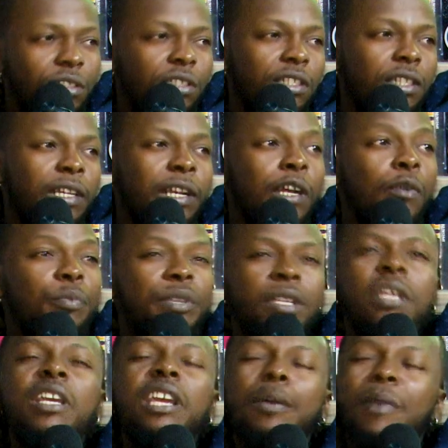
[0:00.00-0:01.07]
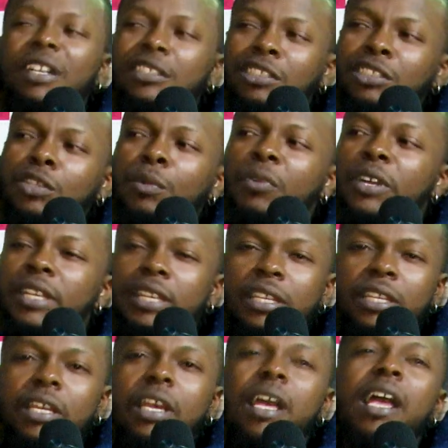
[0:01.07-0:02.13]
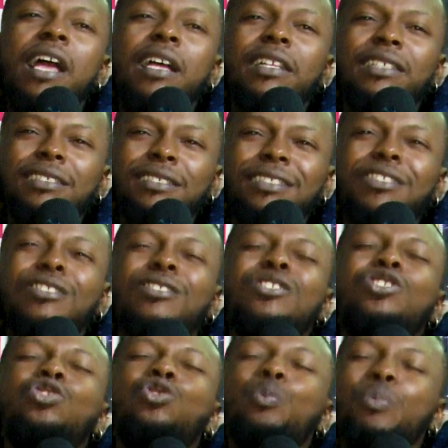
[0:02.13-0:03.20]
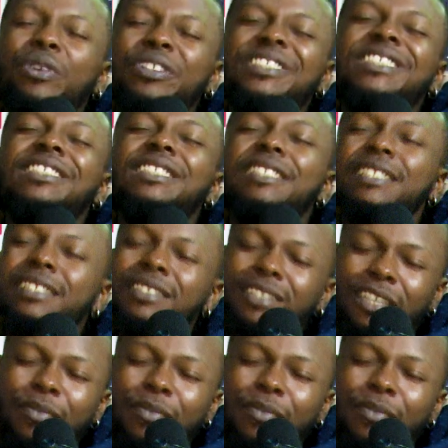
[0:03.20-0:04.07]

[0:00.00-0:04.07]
He cannot be. Imagine somebody super silly.